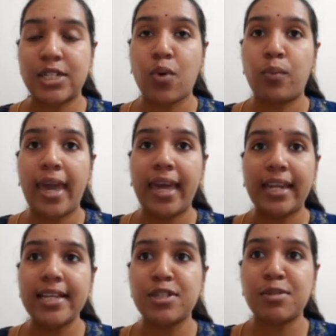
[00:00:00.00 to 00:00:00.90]

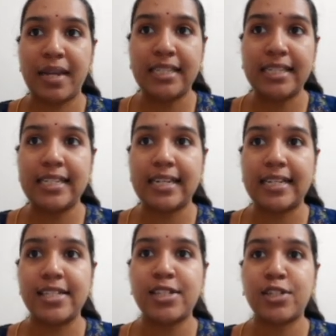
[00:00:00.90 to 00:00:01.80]
various
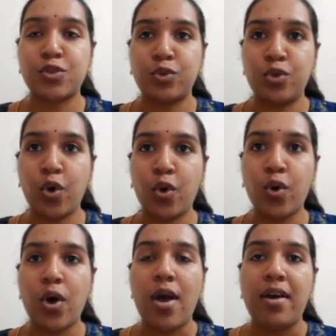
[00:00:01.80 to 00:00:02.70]
materials to know